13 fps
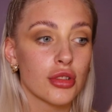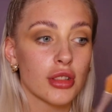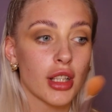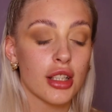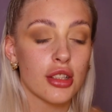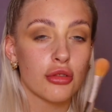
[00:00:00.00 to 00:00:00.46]

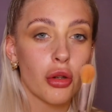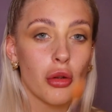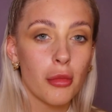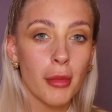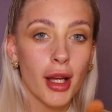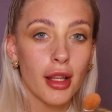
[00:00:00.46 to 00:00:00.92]
like
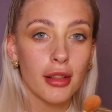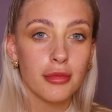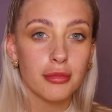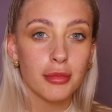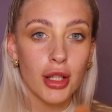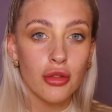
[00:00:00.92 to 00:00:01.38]
screwing my
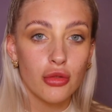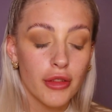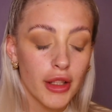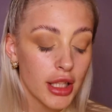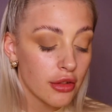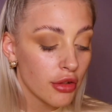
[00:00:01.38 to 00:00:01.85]
petrol
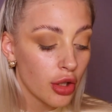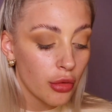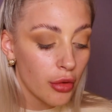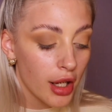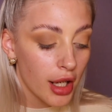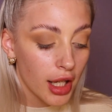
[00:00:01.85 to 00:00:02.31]
thing the
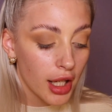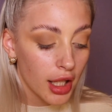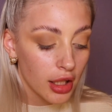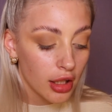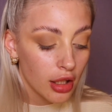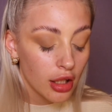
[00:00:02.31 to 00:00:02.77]
wrong
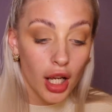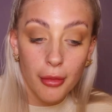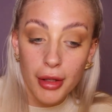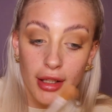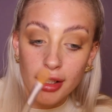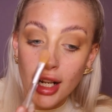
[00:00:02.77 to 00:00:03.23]
way. I
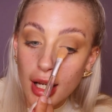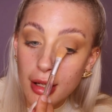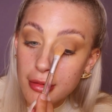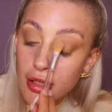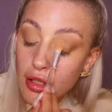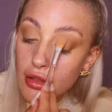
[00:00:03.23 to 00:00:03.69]
made an
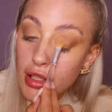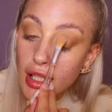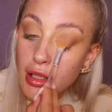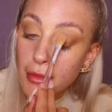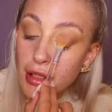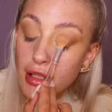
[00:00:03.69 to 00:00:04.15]
absolute
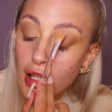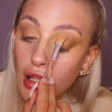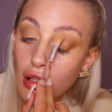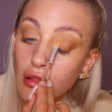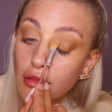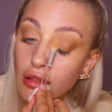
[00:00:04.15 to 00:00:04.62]
tit of
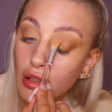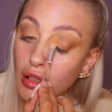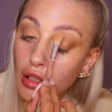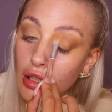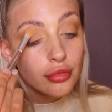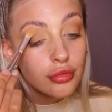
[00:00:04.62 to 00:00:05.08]
myself.
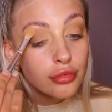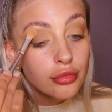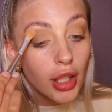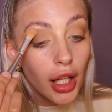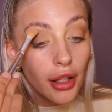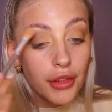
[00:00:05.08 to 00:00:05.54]

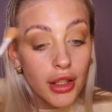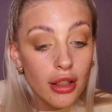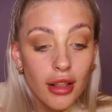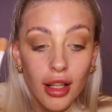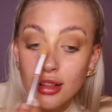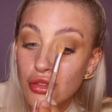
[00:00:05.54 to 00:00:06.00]
I
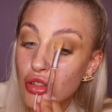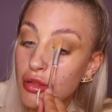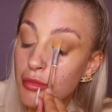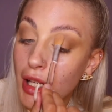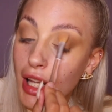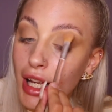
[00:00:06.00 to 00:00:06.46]
feel that's
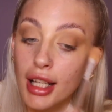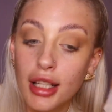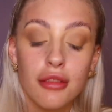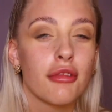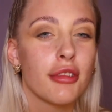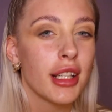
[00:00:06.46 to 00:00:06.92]
just my
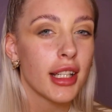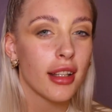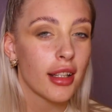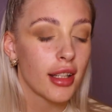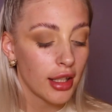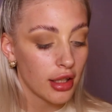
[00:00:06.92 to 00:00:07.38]
life,
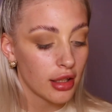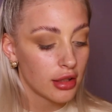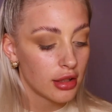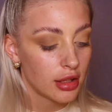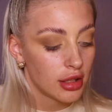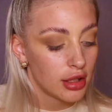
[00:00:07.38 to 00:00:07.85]
really.
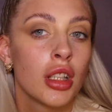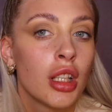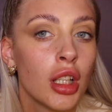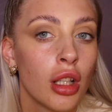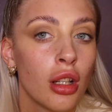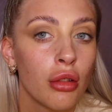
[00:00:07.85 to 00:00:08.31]

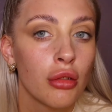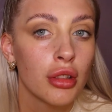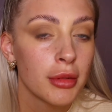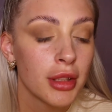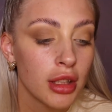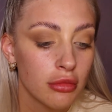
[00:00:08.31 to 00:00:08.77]

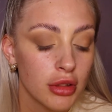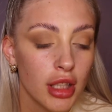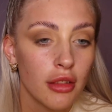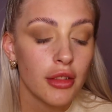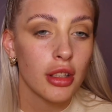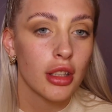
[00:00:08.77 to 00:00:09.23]
Well, I mean, we're
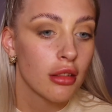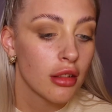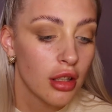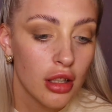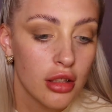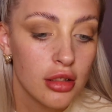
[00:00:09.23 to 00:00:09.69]
definitely going
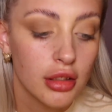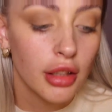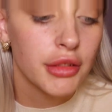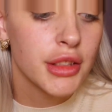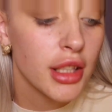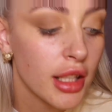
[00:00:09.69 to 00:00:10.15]
a lot
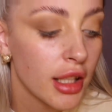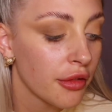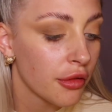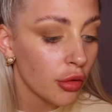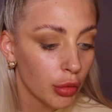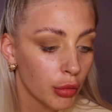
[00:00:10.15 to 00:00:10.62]
softer than I
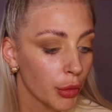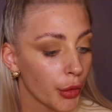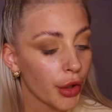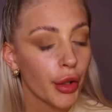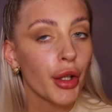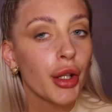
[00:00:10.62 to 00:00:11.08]
thought we were
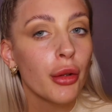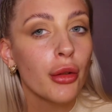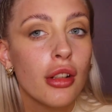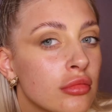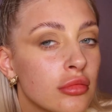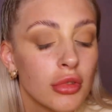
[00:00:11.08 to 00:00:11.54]
gonna.
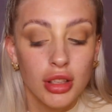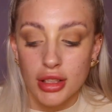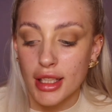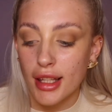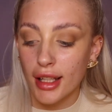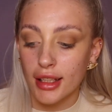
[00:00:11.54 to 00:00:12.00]

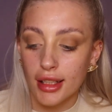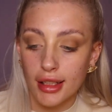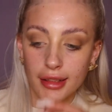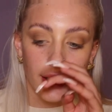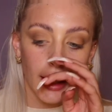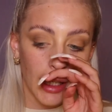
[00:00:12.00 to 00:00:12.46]
See, like,
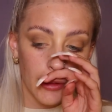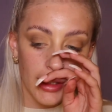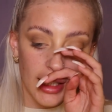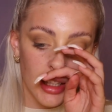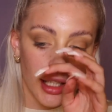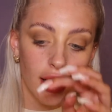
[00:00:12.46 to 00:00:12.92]
now I
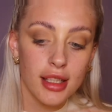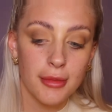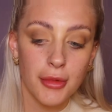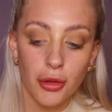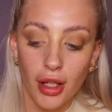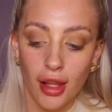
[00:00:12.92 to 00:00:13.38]
need like a
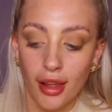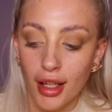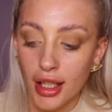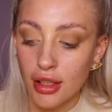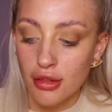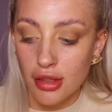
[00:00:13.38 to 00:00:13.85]
smoky
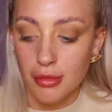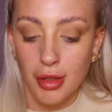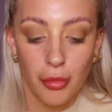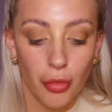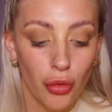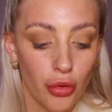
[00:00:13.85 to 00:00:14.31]
liner or
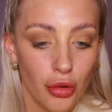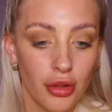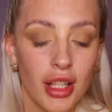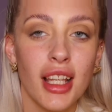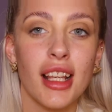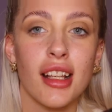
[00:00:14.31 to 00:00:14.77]
something, but all
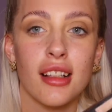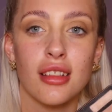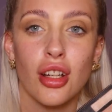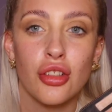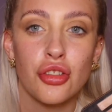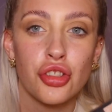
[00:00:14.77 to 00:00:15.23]
these
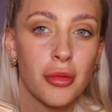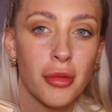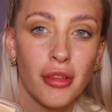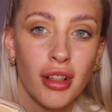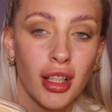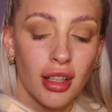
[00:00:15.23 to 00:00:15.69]
are
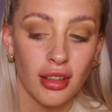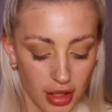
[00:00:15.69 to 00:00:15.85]
shimmery